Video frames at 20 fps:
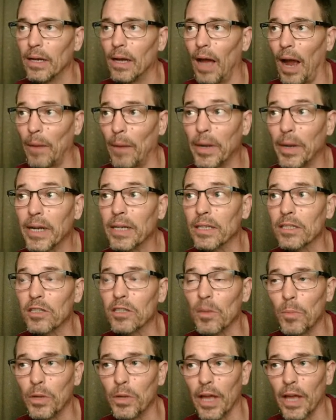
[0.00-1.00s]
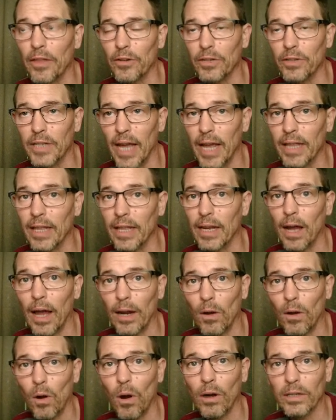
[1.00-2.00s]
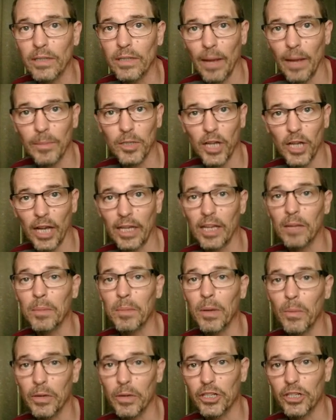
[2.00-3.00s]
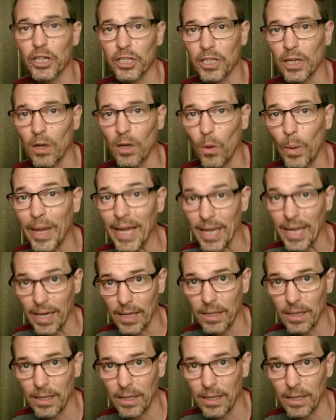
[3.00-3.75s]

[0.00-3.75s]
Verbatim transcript: I ran into someone the other day that had a hard time checking me with just a queen.